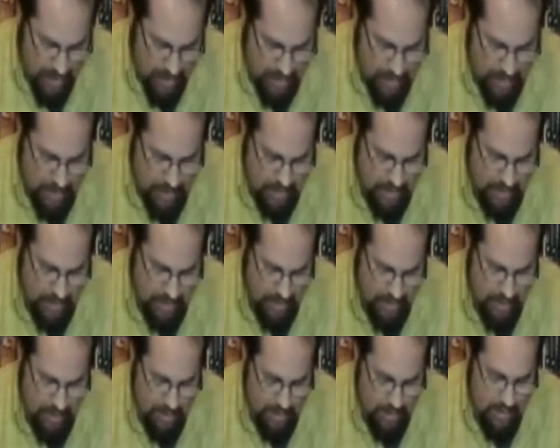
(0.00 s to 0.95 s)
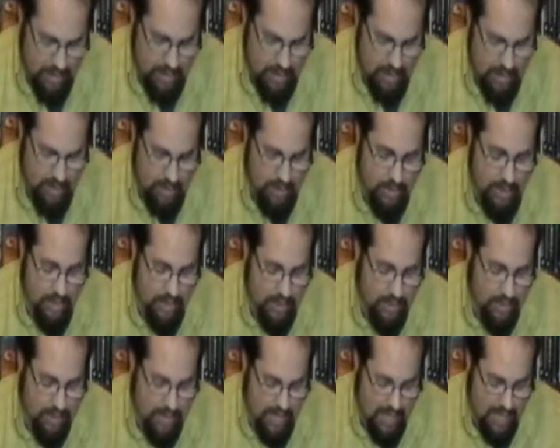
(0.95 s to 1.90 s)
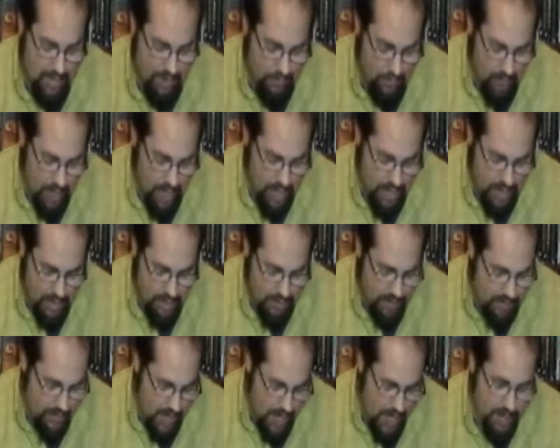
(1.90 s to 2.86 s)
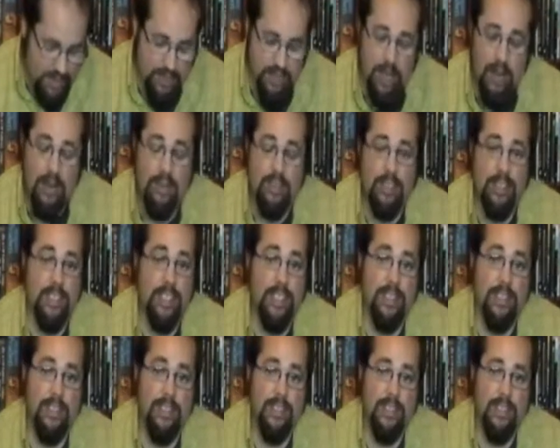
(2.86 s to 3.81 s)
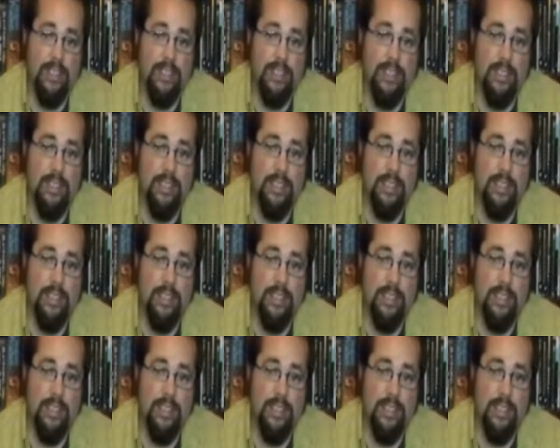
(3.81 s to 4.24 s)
that cleansing, he goes on to say, if we confess our sins,